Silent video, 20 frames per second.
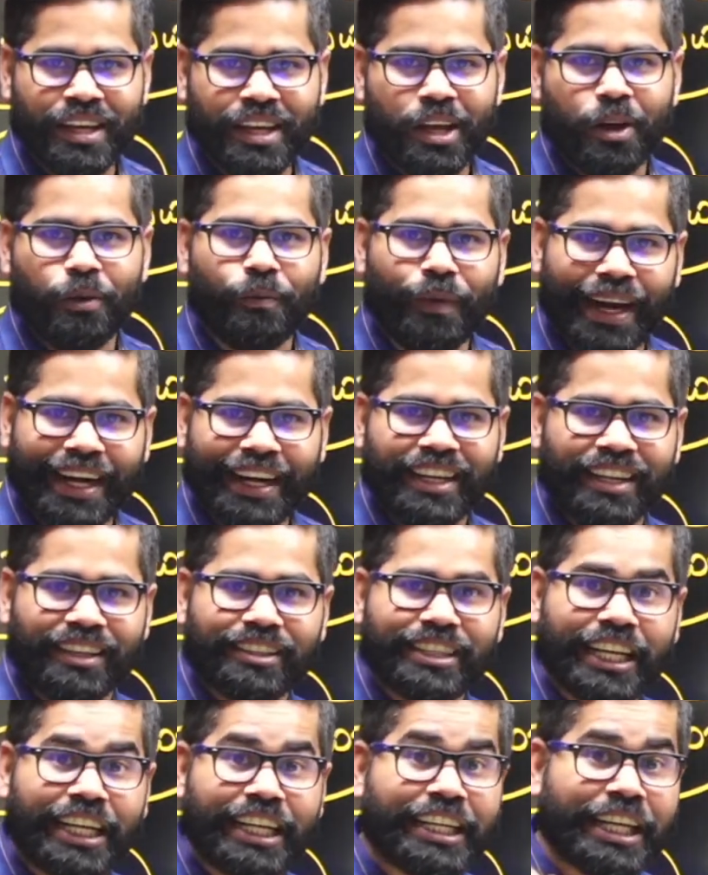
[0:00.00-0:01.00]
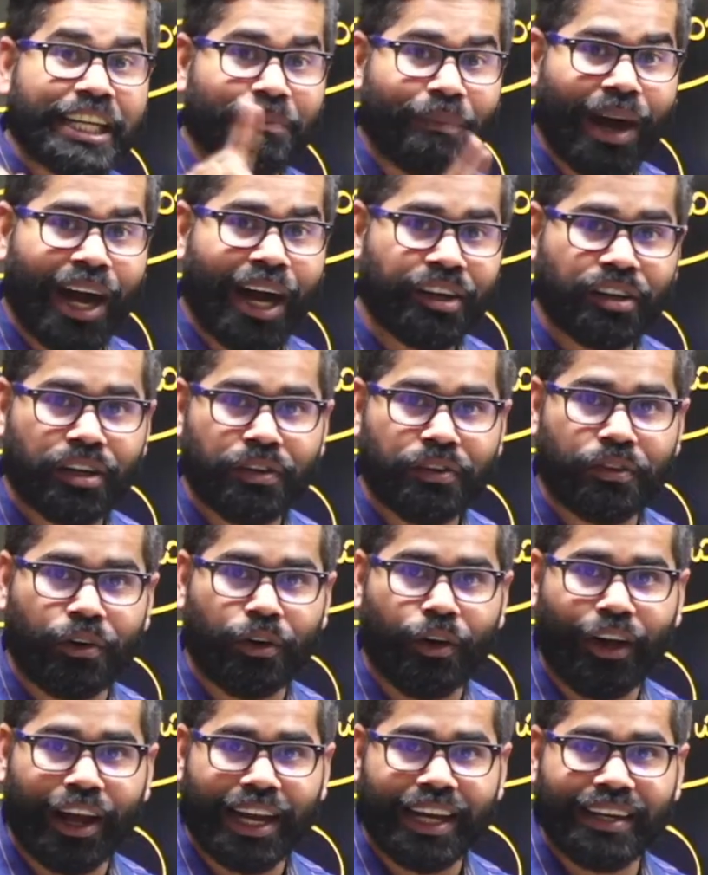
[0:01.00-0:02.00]
when the demand of
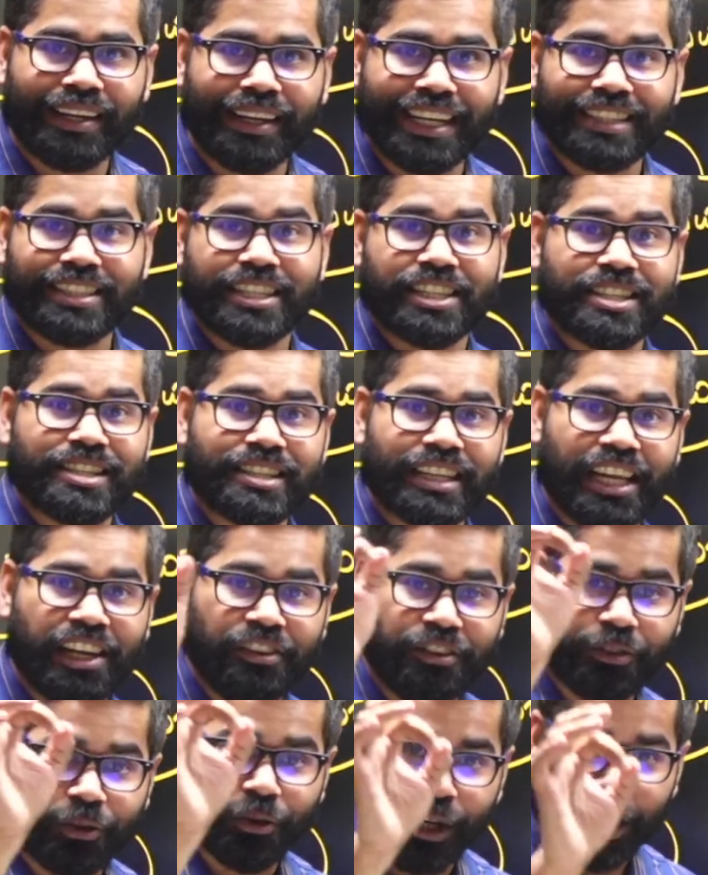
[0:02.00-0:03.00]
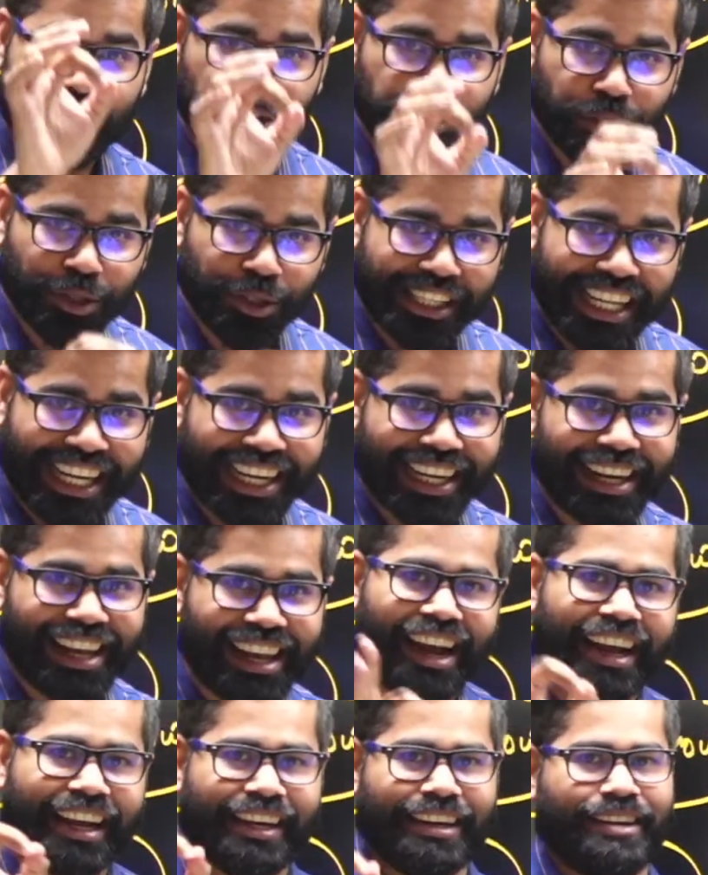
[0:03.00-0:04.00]
oil is itself going to
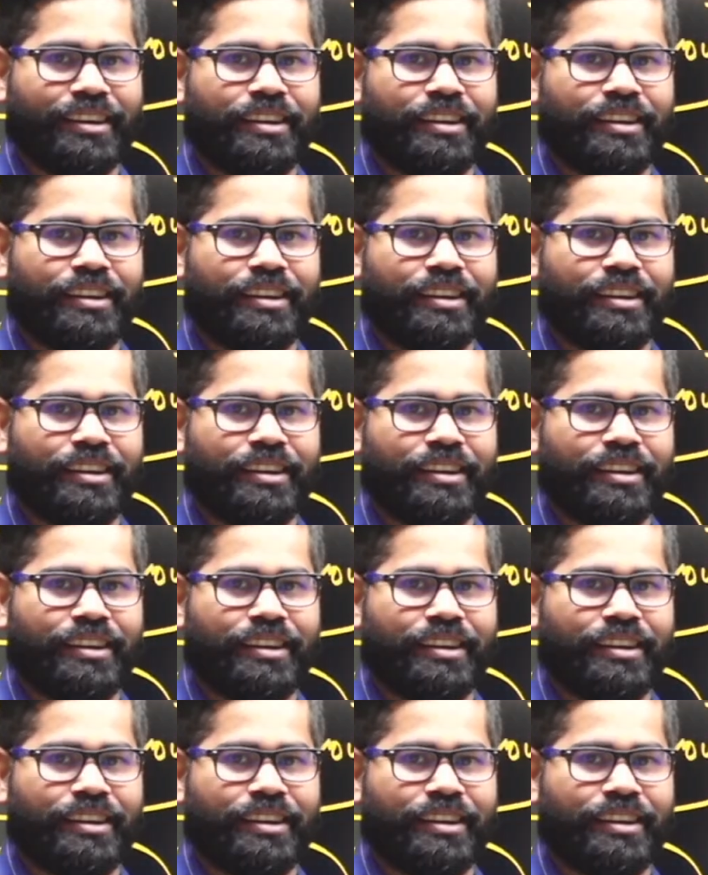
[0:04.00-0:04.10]
decline,